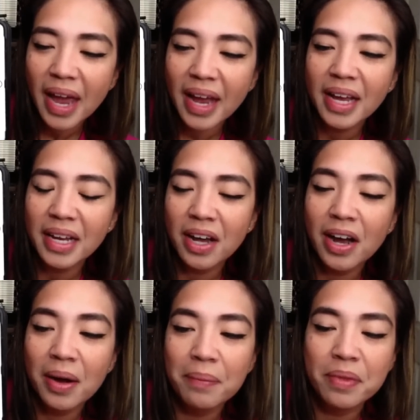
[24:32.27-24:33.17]

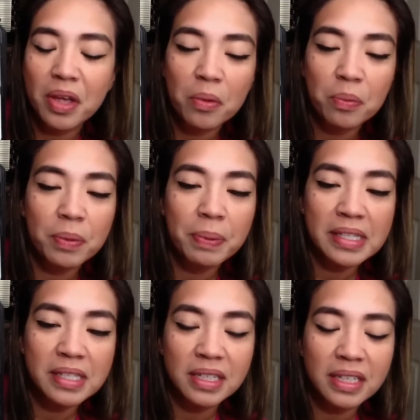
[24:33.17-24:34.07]
And We
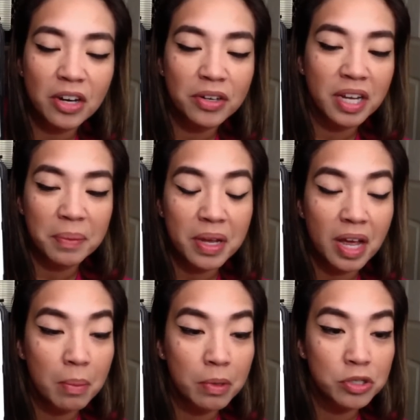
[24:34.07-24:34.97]
basically are naming
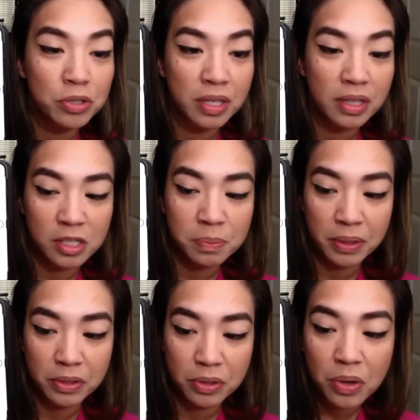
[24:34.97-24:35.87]
how much you think this
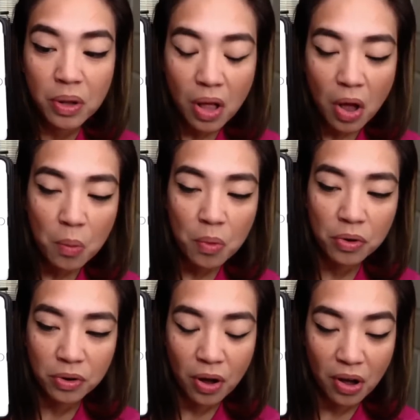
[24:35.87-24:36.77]
bundle will
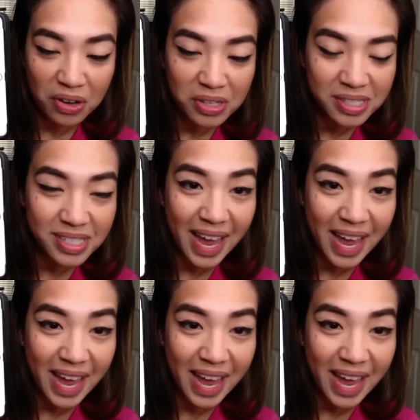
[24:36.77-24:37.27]
cost.